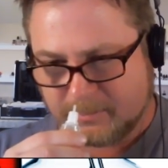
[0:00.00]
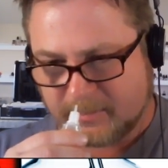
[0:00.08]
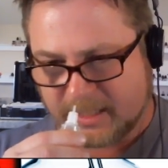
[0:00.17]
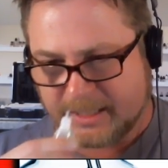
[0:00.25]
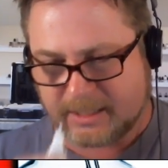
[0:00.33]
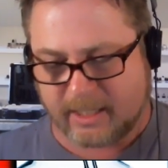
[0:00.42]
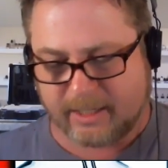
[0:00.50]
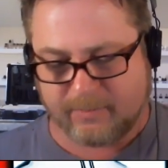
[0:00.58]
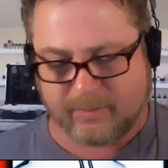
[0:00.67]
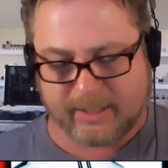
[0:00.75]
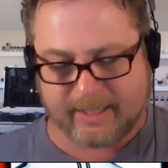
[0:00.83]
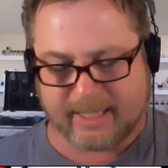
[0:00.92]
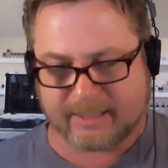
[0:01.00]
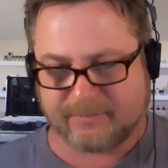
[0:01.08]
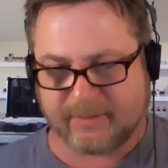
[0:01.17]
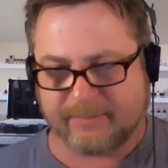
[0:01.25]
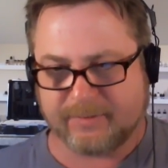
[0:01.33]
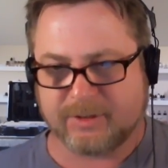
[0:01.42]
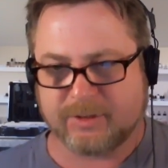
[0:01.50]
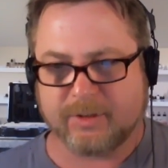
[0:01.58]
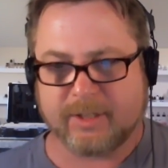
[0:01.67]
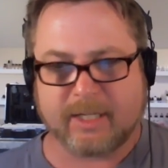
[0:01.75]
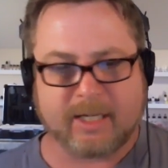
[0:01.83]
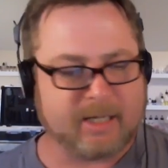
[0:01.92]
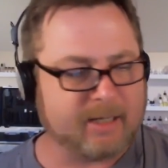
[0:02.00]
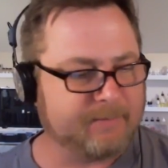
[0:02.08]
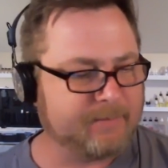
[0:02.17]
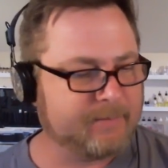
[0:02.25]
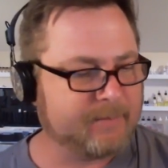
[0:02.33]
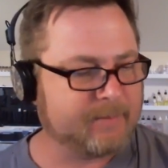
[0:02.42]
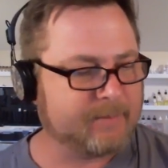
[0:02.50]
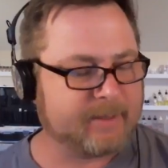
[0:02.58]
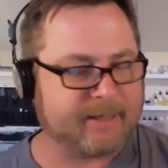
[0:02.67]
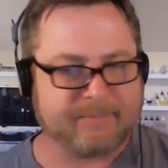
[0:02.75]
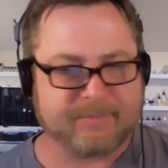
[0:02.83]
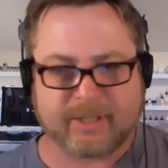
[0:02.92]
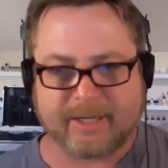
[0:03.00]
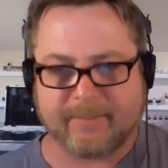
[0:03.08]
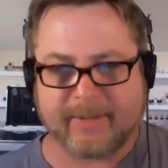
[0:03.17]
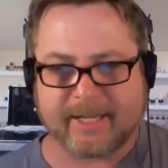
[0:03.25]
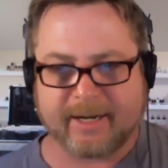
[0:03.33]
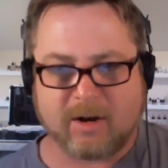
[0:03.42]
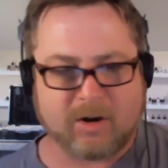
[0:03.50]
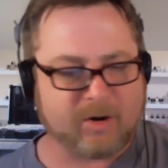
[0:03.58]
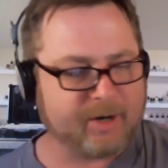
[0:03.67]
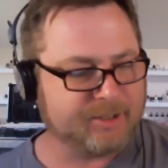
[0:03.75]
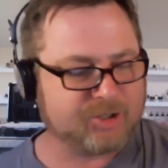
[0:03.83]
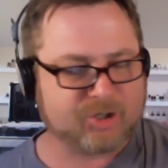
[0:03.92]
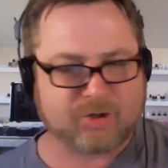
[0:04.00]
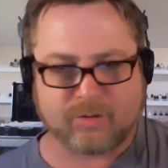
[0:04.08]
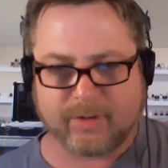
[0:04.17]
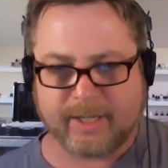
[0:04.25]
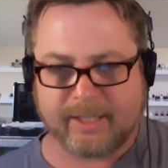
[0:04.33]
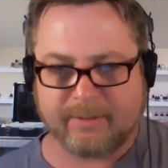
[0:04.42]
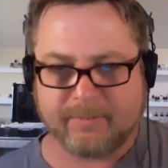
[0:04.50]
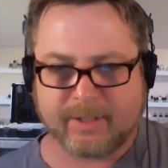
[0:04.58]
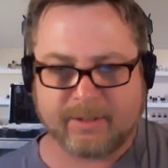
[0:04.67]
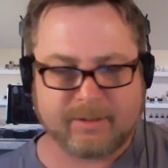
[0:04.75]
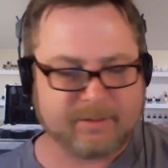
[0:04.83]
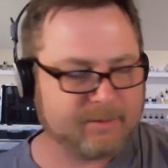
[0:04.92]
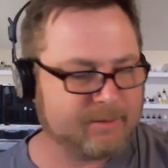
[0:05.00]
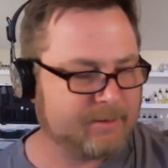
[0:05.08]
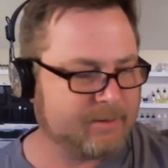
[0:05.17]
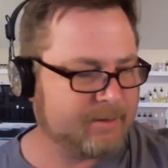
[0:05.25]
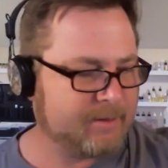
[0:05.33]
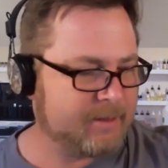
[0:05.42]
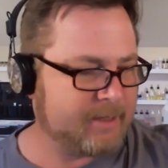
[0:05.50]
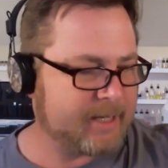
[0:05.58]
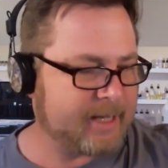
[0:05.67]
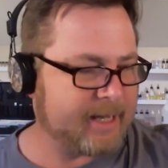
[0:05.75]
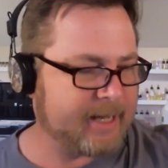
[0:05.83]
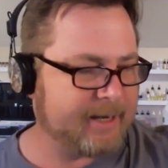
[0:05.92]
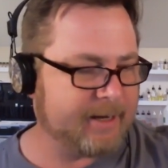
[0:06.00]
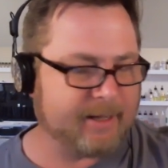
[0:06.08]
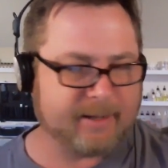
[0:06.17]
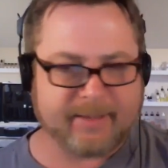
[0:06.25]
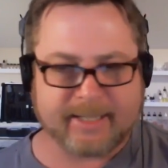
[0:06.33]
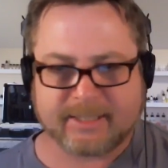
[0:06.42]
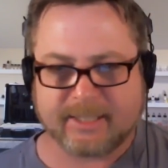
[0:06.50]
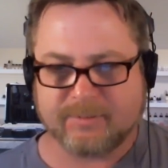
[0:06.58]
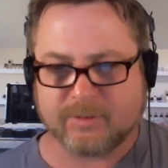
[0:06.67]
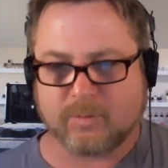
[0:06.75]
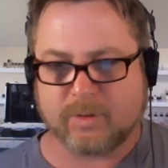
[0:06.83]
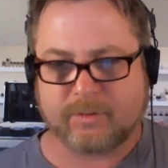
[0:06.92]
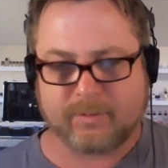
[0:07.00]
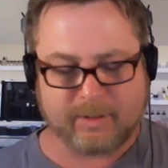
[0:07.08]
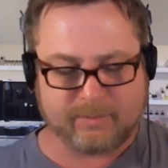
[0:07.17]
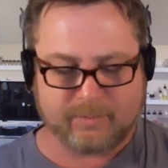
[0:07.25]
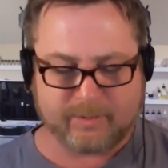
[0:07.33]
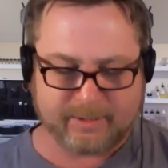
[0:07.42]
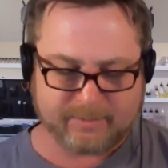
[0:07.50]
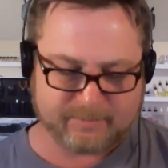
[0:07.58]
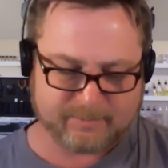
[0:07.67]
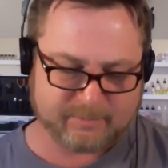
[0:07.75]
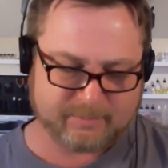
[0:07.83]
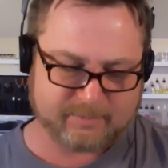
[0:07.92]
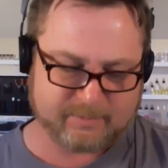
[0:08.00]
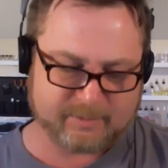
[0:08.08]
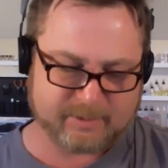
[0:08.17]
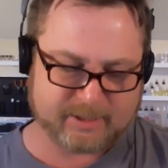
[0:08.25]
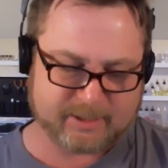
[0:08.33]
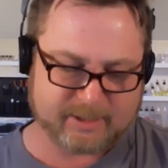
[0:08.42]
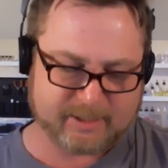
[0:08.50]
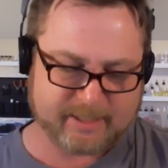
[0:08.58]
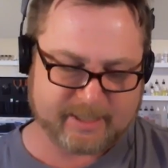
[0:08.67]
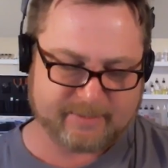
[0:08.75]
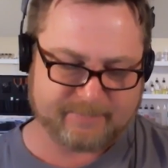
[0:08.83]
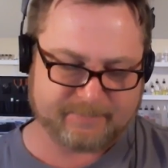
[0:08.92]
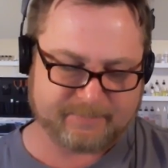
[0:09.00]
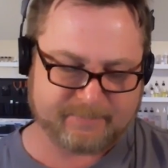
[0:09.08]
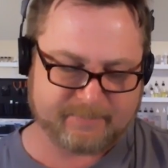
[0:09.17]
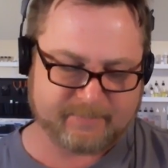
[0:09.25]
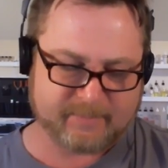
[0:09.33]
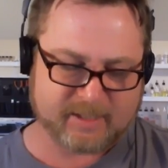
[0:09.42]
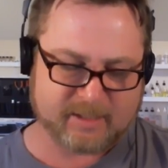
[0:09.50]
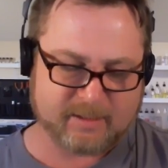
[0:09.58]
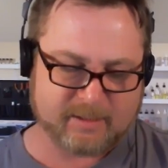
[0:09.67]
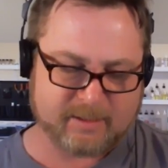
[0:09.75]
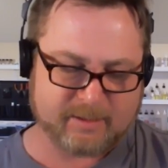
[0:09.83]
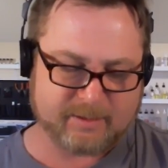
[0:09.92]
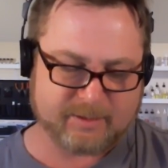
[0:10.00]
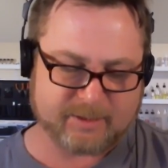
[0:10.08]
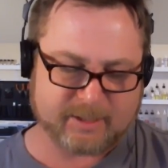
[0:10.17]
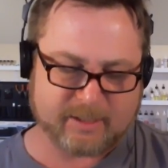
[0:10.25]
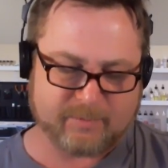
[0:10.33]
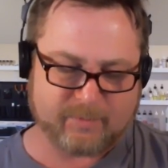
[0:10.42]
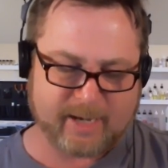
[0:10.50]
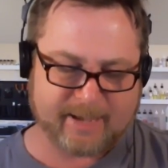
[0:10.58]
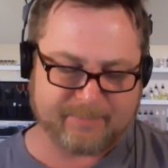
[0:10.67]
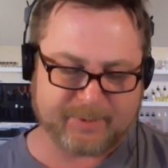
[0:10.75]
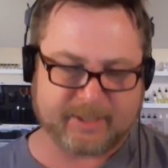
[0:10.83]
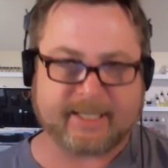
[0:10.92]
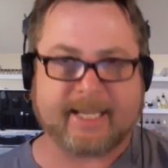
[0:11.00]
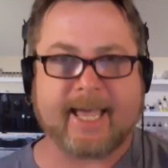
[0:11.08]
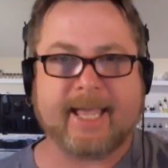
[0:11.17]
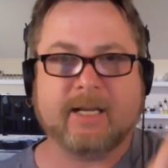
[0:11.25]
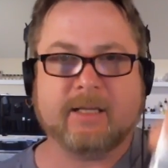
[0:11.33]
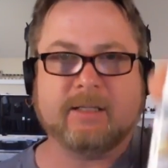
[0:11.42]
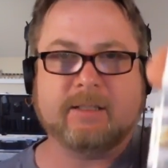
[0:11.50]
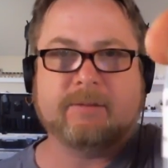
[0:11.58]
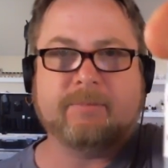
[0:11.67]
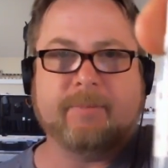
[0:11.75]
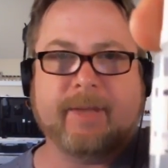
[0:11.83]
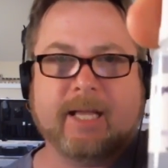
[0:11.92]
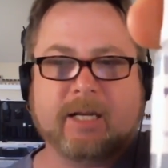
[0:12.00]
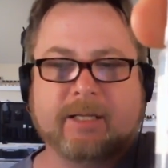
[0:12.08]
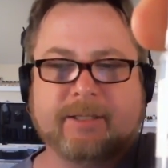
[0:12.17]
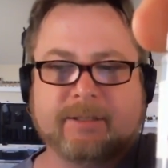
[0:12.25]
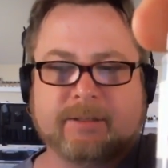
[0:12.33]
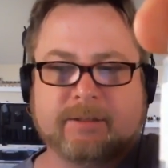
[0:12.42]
It's got a really nice flavor to it. I'm trying to make an orange cream, and that seems to work really well. Let's see. Here's ripe gala melon.